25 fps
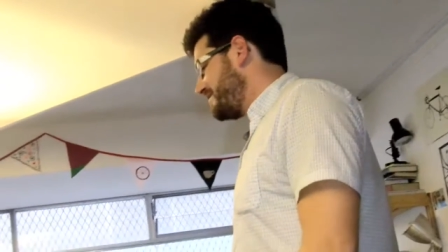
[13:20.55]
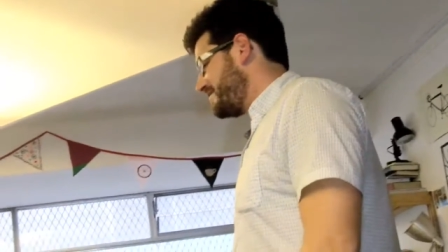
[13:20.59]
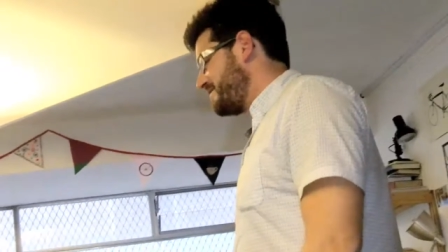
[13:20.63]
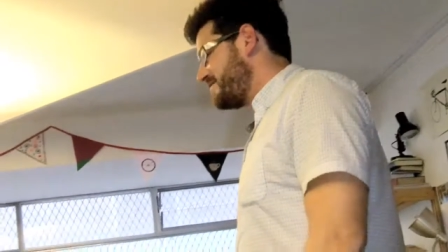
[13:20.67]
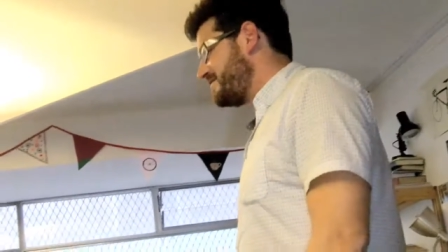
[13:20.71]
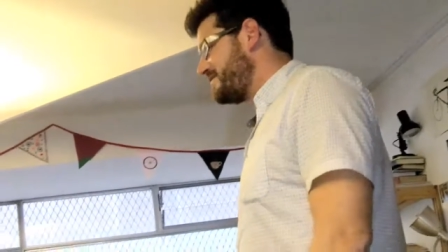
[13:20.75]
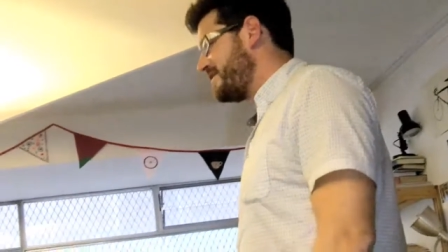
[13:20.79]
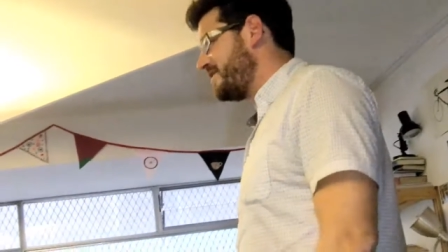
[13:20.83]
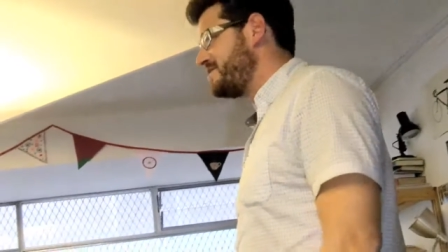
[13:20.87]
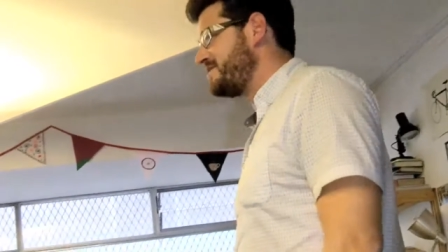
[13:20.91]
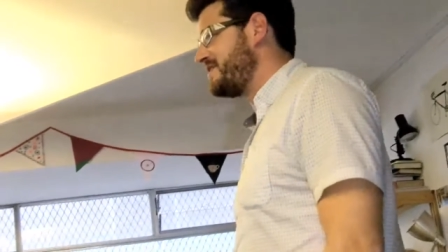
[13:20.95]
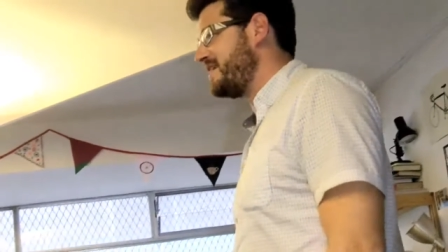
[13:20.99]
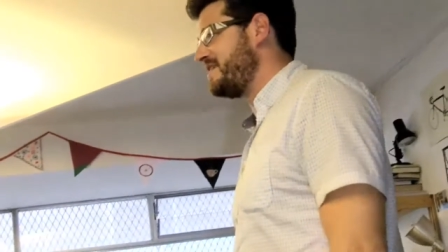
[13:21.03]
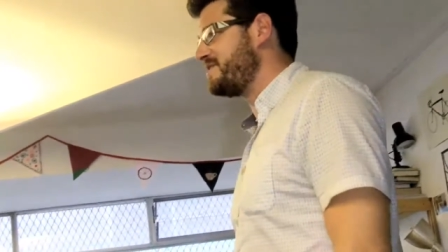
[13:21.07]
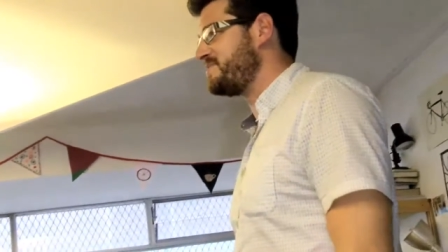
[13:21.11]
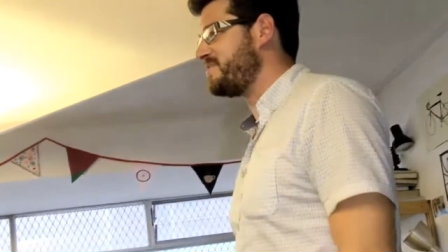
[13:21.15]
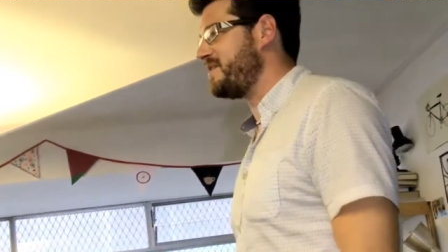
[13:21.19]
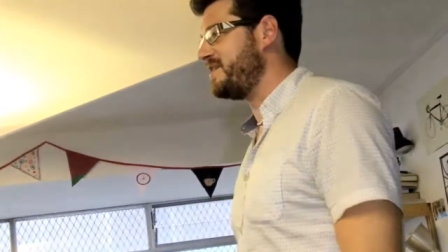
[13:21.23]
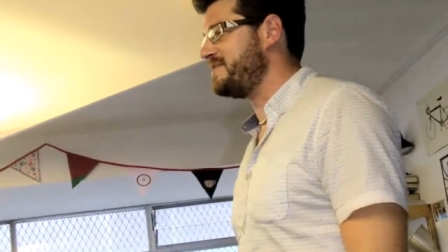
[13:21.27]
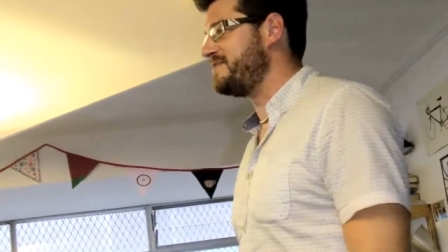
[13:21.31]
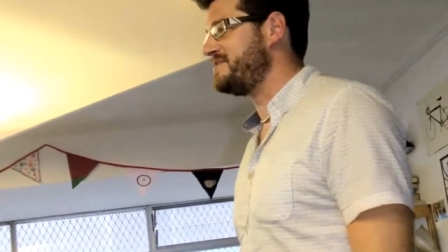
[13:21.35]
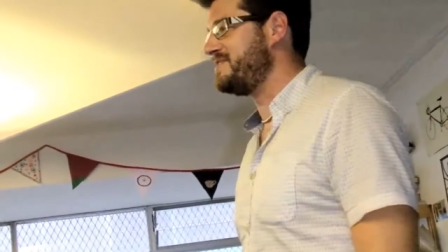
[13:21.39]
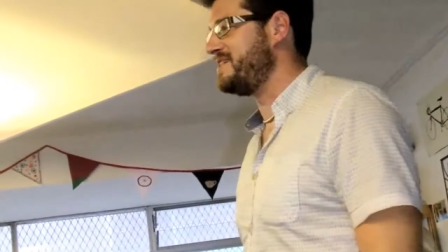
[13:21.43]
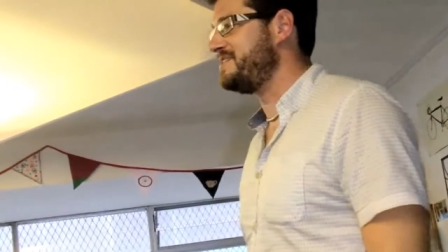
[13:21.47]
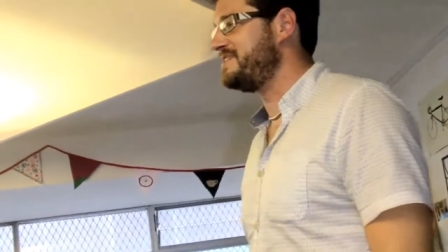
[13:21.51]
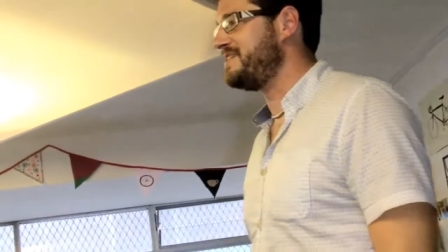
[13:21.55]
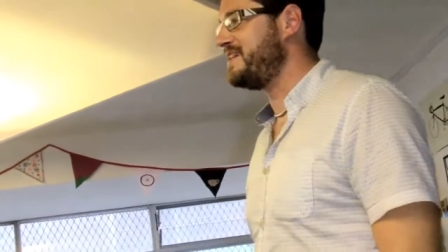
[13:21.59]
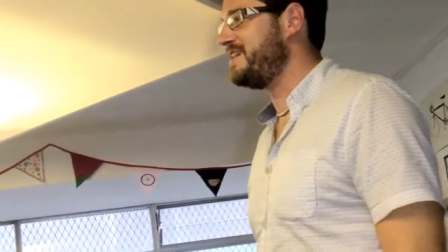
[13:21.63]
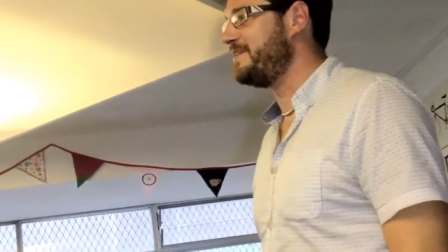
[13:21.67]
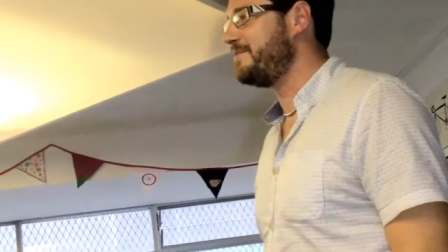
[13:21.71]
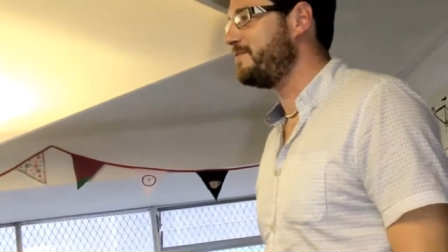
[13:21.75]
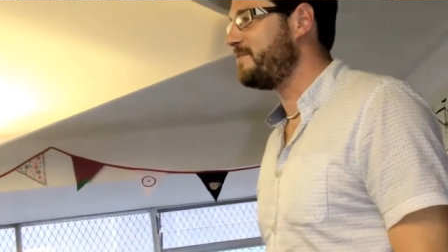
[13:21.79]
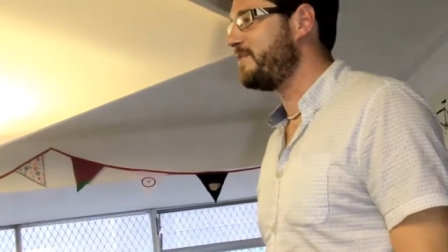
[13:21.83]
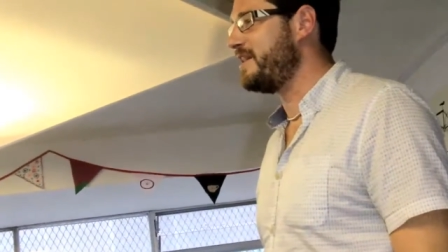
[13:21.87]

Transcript: as a social enterprise city,